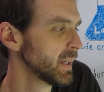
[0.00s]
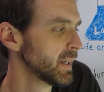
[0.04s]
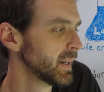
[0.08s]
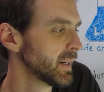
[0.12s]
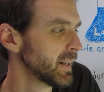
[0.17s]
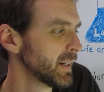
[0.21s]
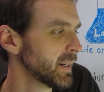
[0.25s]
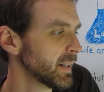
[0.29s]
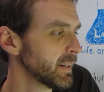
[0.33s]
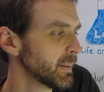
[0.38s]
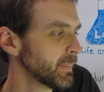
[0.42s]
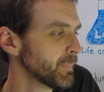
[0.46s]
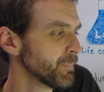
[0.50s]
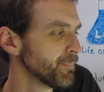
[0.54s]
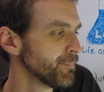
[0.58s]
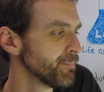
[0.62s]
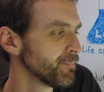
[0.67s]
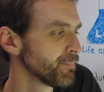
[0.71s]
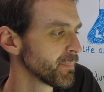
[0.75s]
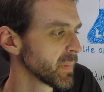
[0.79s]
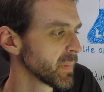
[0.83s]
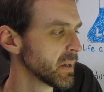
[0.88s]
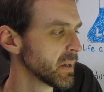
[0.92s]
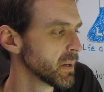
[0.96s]
Um,
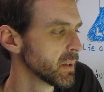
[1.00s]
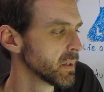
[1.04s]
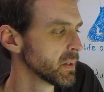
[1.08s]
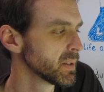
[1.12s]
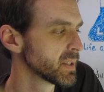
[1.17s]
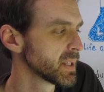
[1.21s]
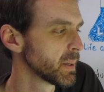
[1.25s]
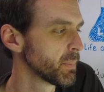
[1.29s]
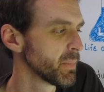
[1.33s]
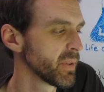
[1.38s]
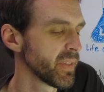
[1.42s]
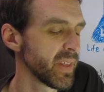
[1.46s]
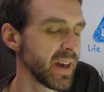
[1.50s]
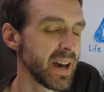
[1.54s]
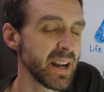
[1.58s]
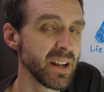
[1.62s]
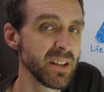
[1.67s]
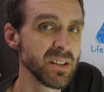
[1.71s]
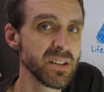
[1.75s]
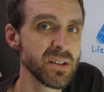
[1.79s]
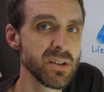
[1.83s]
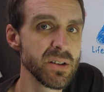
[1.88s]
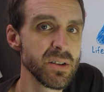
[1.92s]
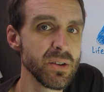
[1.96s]
some of that
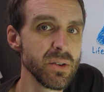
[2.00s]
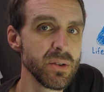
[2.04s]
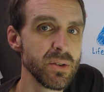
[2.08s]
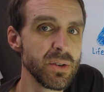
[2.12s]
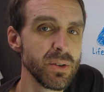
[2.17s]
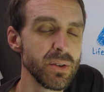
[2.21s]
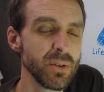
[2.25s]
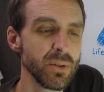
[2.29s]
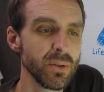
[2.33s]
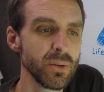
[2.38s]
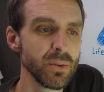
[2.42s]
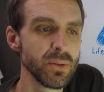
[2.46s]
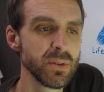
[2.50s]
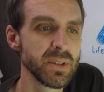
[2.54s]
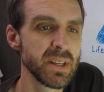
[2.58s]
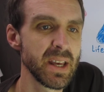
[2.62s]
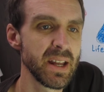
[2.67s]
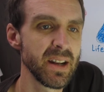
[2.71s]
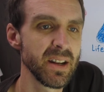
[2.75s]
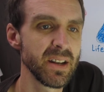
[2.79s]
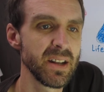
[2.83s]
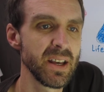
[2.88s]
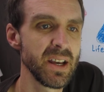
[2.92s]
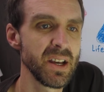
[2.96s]
is due to
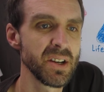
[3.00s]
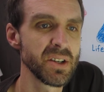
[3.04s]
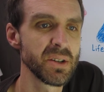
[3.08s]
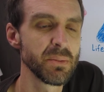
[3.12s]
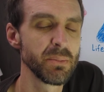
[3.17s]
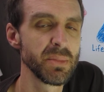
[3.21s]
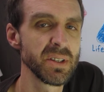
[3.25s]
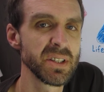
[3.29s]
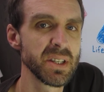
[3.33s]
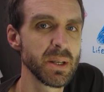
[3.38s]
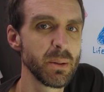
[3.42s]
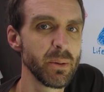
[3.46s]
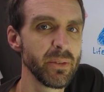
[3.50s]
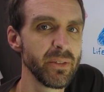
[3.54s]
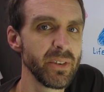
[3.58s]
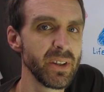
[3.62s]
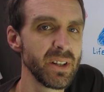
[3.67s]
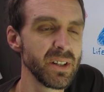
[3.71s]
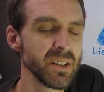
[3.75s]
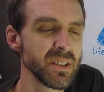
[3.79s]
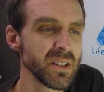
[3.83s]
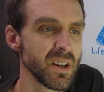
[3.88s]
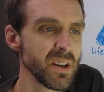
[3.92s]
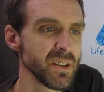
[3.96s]
sanitation, but some of
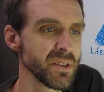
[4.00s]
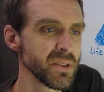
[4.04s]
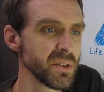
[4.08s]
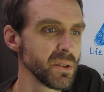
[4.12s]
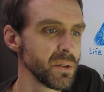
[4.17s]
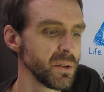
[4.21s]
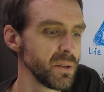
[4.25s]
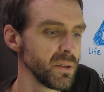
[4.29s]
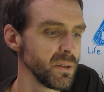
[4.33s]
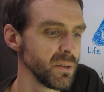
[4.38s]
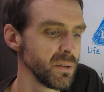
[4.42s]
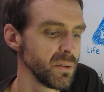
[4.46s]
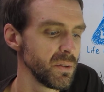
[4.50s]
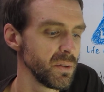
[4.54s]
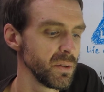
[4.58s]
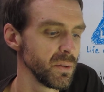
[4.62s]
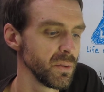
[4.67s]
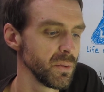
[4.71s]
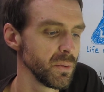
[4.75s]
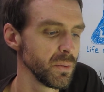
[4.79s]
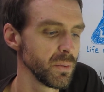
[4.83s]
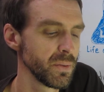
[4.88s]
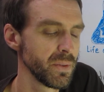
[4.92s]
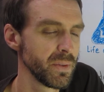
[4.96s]
it is also due
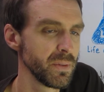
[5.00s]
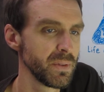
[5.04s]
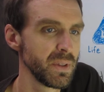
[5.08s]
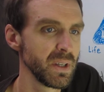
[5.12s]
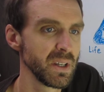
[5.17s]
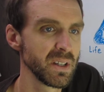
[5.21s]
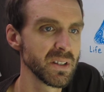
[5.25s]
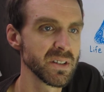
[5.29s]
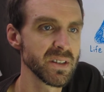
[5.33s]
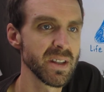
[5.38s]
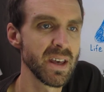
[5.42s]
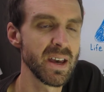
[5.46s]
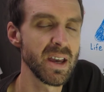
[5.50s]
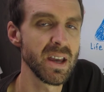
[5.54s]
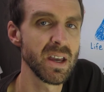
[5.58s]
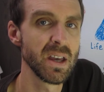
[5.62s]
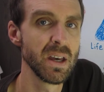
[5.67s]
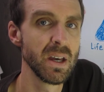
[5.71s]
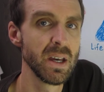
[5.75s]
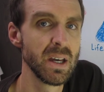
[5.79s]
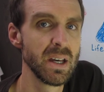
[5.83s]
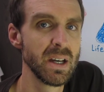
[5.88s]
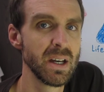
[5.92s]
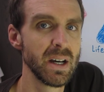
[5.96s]
to things like
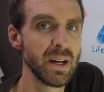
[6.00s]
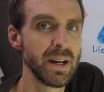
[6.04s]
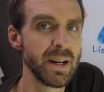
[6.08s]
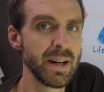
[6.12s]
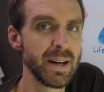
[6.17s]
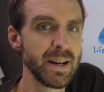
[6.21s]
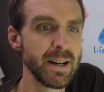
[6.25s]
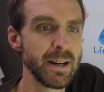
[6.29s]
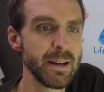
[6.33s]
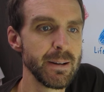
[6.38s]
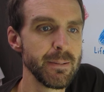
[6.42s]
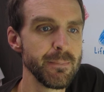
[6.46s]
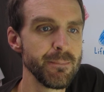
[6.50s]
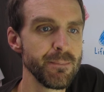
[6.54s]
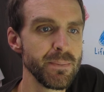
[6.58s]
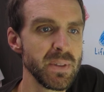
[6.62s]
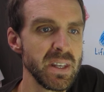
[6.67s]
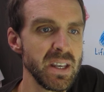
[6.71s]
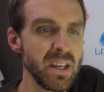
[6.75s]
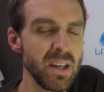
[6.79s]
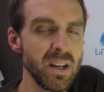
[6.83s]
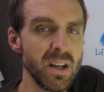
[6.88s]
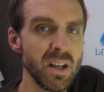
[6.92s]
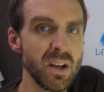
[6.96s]
uh,
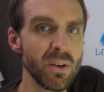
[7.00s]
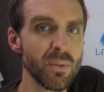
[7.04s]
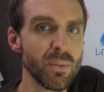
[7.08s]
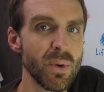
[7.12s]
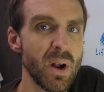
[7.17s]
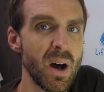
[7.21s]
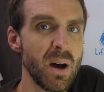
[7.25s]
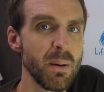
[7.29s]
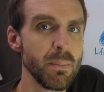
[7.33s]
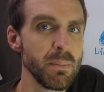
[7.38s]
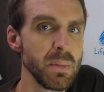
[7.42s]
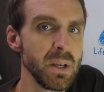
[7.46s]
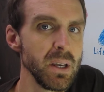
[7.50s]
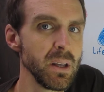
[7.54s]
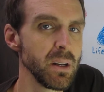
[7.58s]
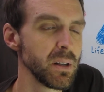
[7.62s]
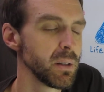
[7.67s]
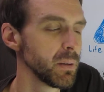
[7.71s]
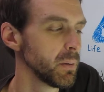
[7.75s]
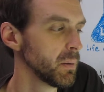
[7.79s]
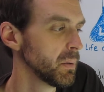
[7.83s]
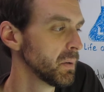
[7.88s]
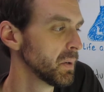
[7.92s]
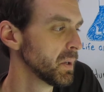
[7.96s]
eating raw meat.